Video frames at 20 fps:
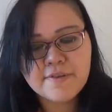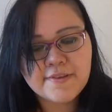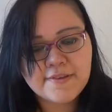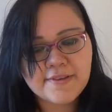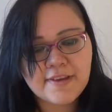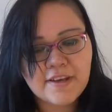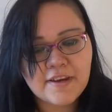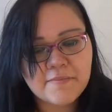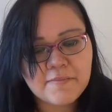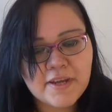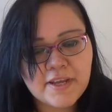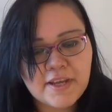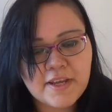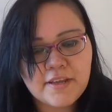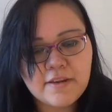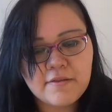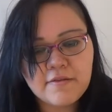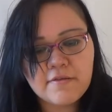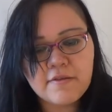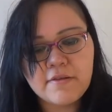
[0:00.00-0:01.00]
side of my
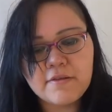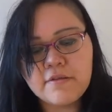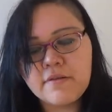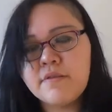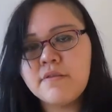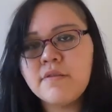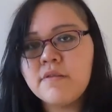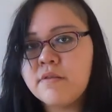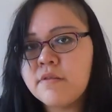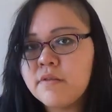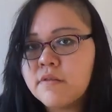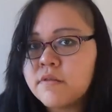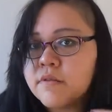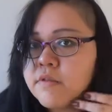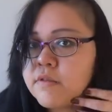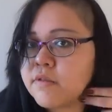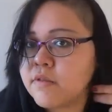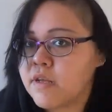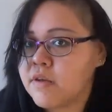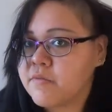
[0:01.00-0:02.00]
head. Well,
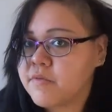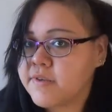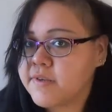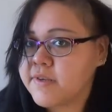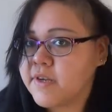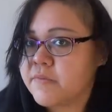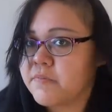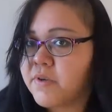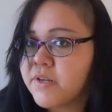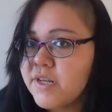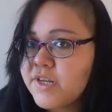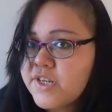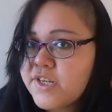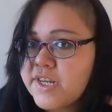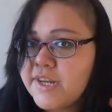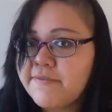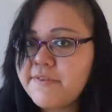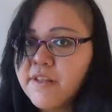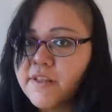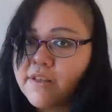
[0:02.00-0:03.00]
not one side, but I
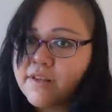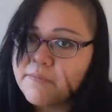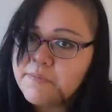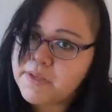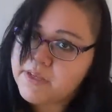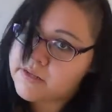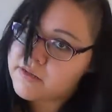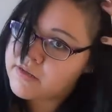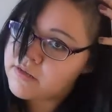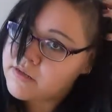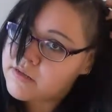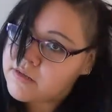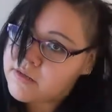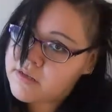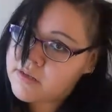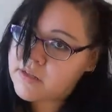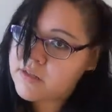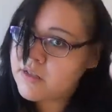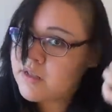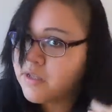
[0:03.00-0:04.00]
shaved a little bit.
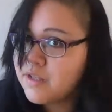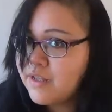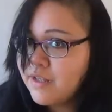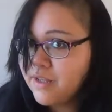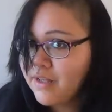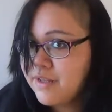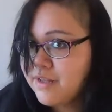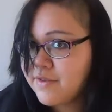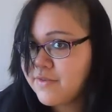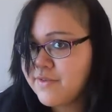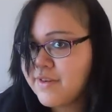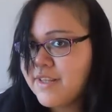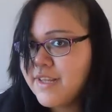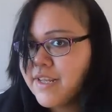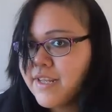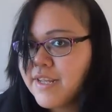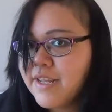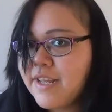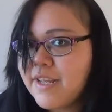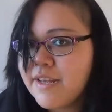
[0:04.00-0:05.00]
It's
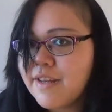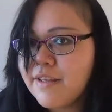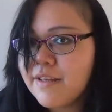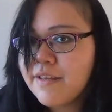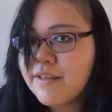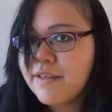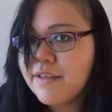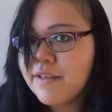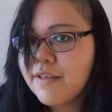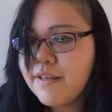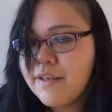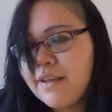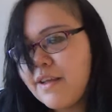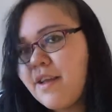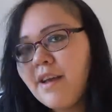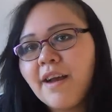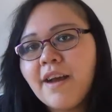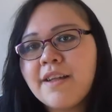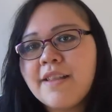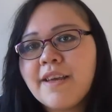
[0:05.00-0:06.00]
really neat.
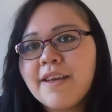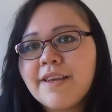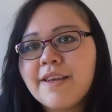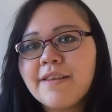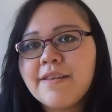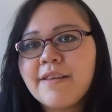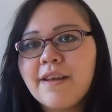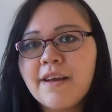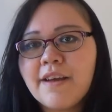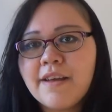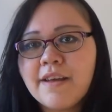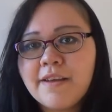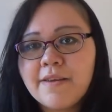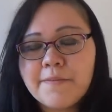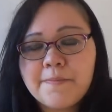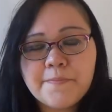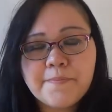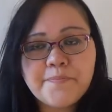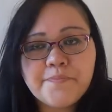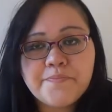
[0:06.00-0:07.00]
I like it.
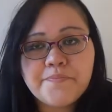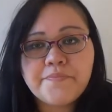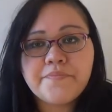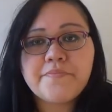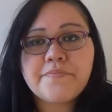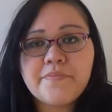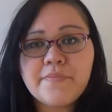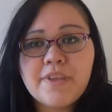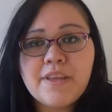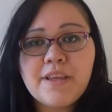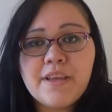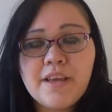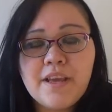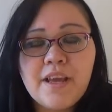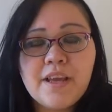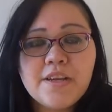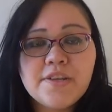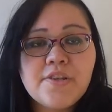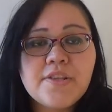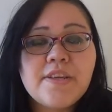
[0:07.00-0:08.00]

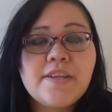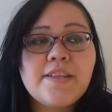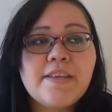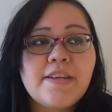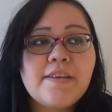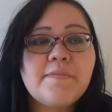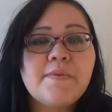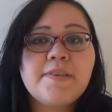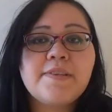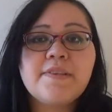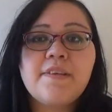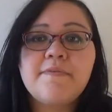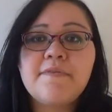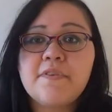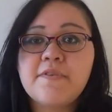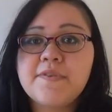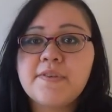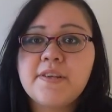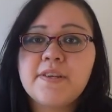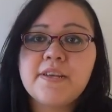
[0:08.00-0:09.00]
I actually did it myself.
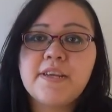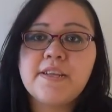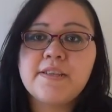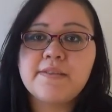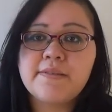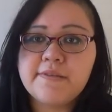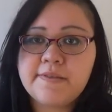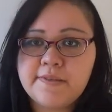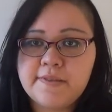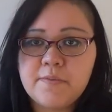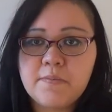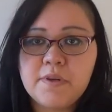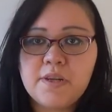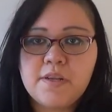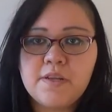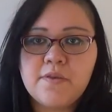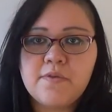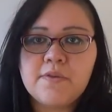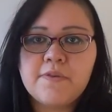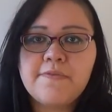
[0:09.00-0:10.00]
I was gonna get
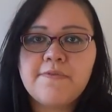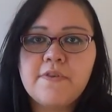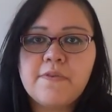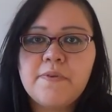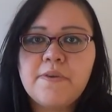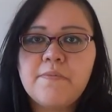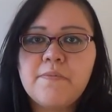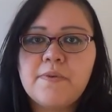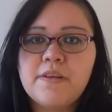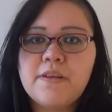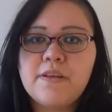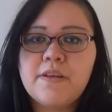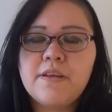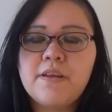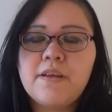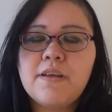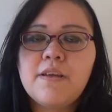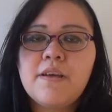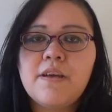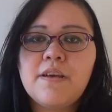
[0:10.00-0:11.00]
somebody to do it for me, but
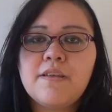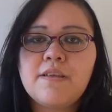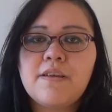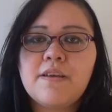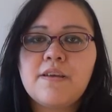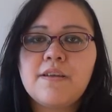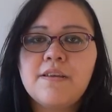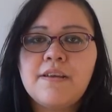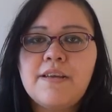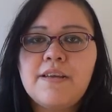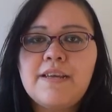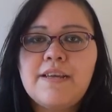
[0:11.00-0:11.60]
I thought